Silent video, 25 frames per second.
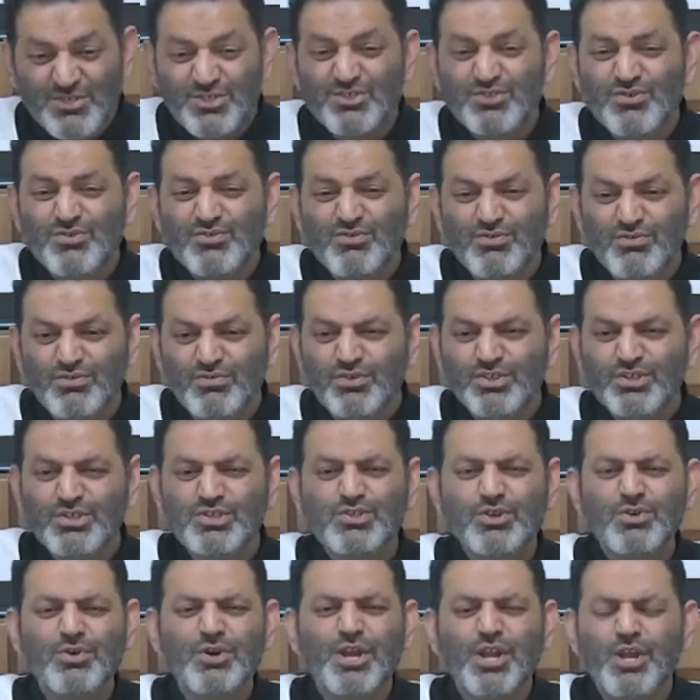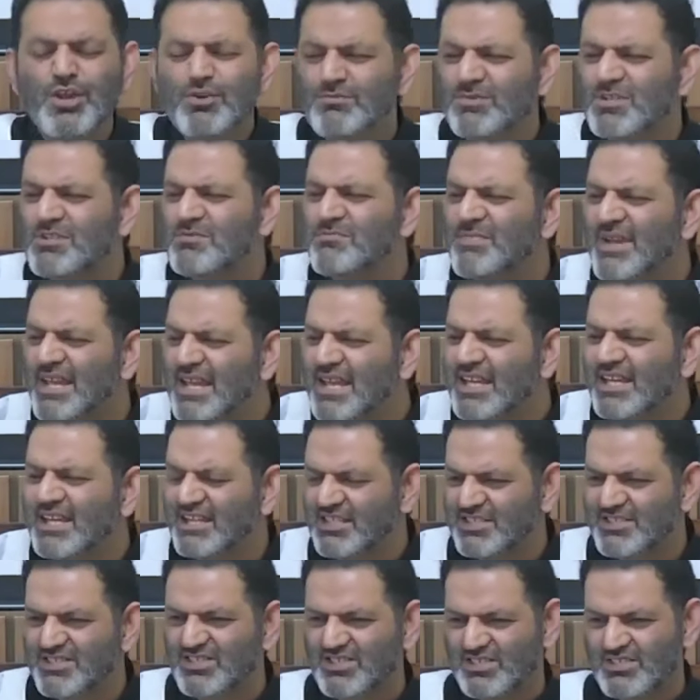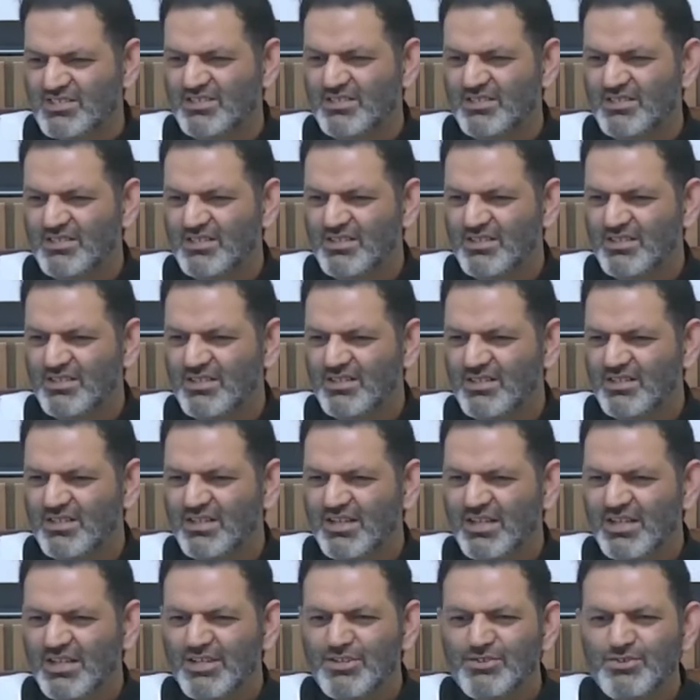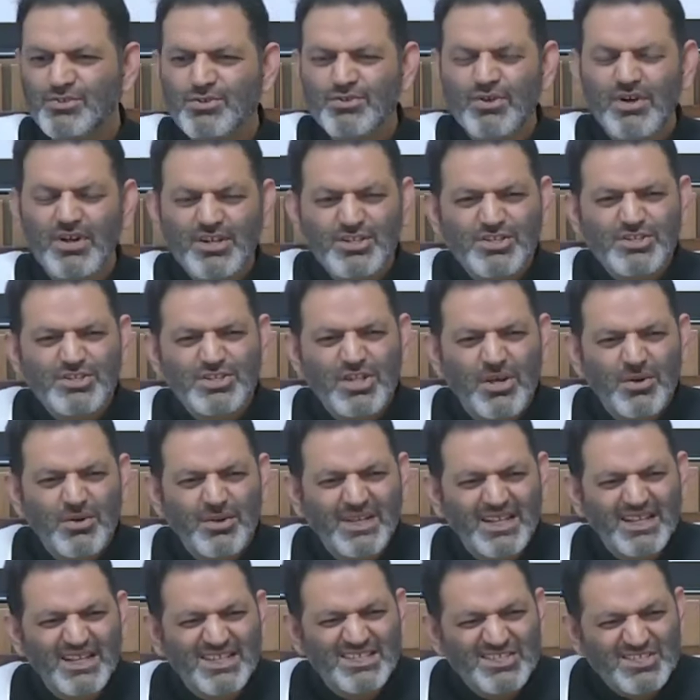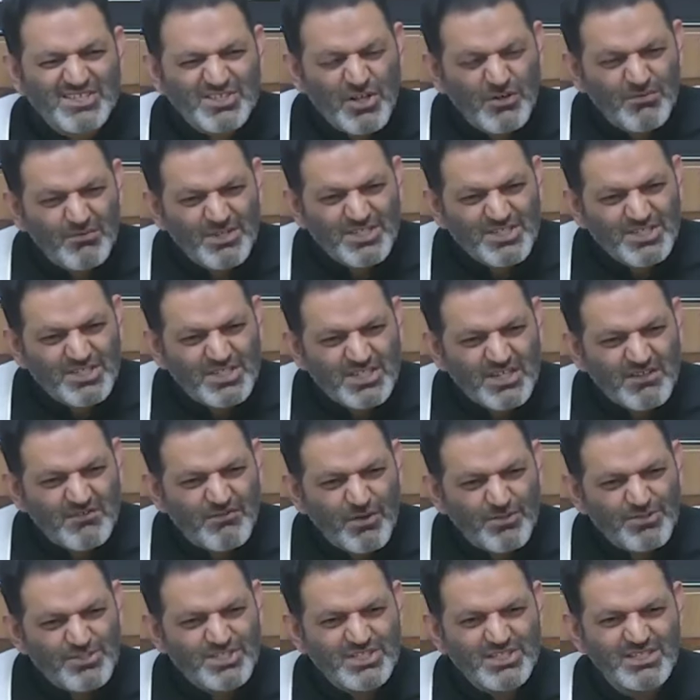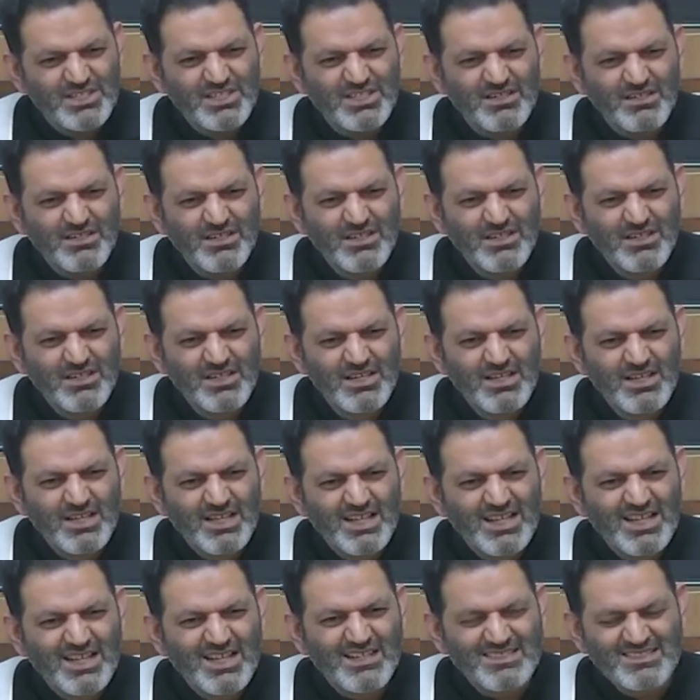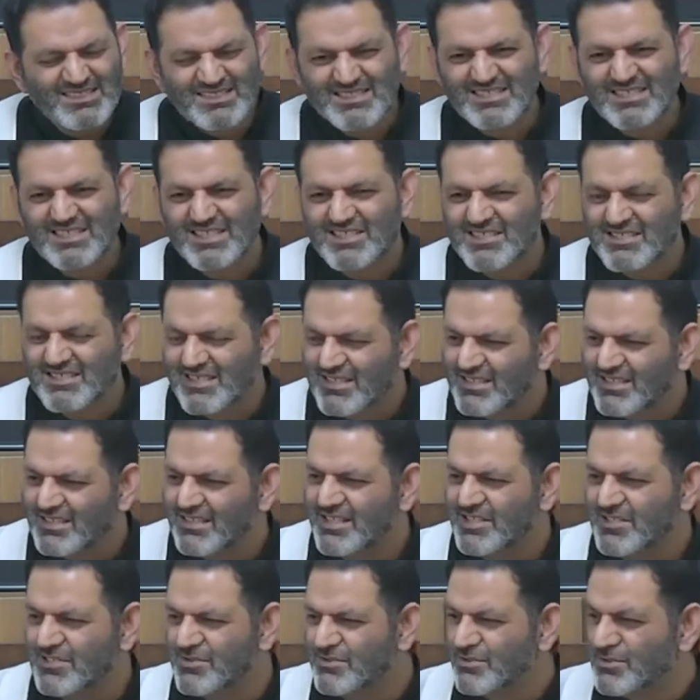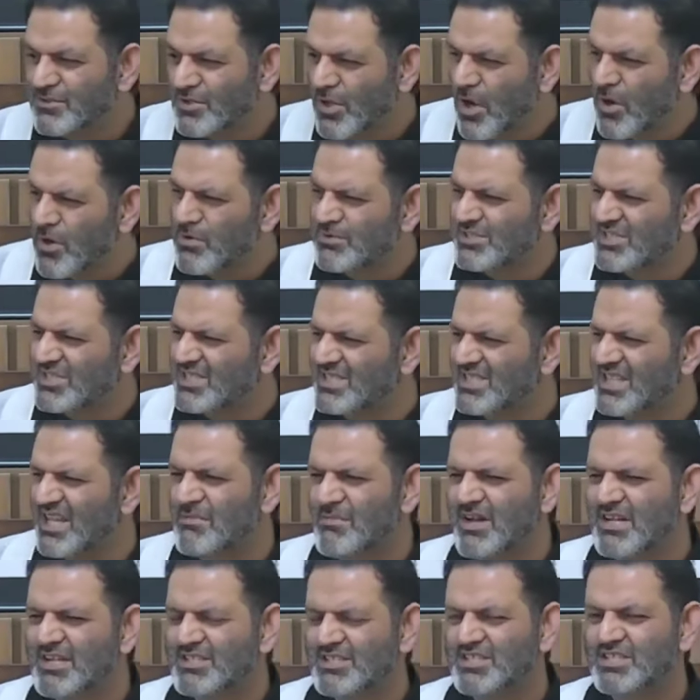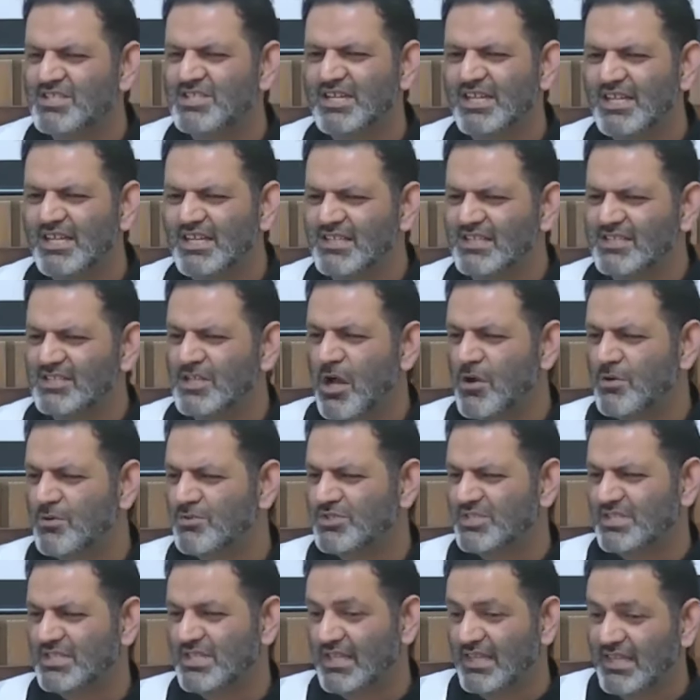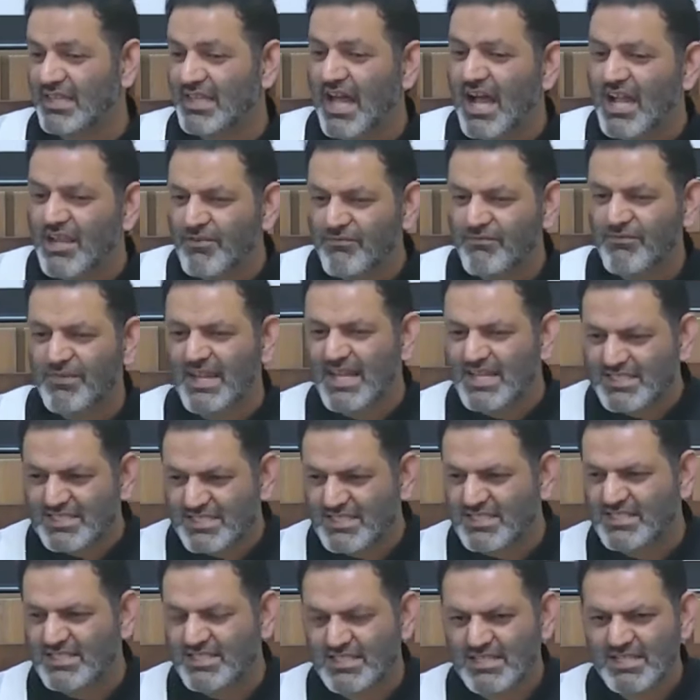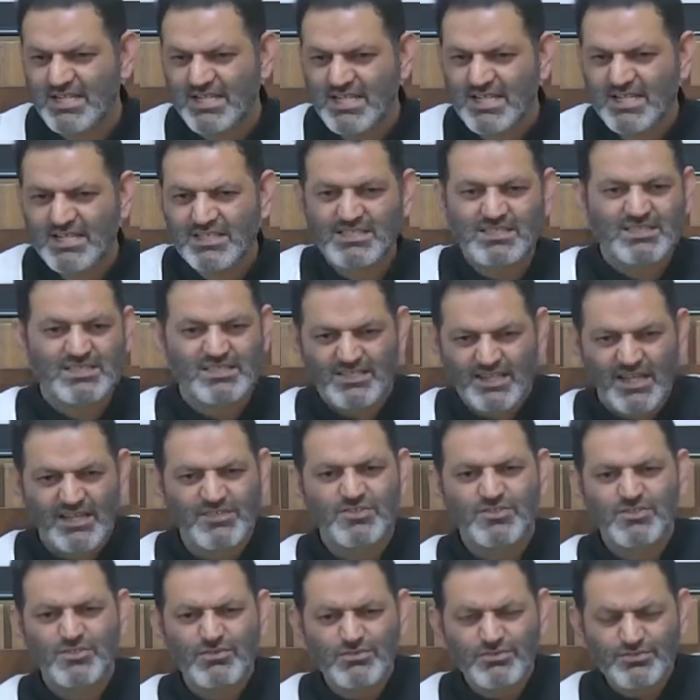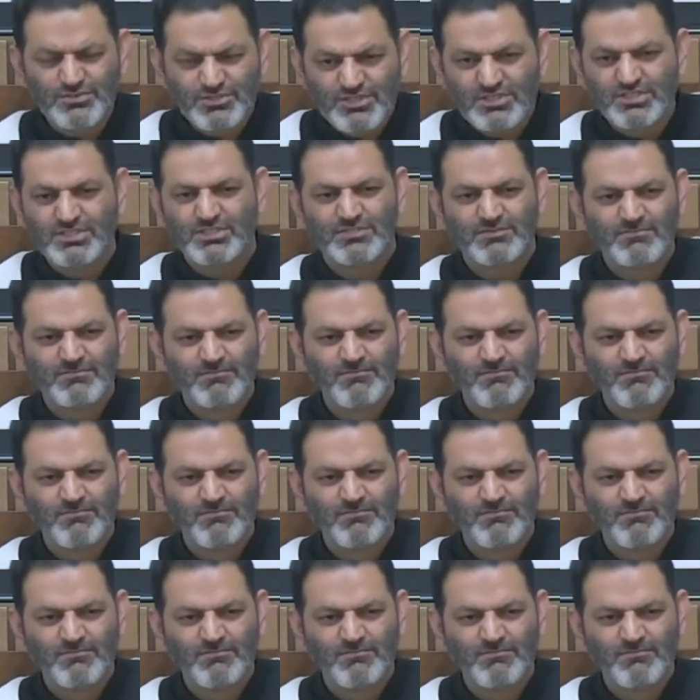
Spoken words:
you human beings, you are showing so much devotion consistently to those tamasil, those lifeless statues.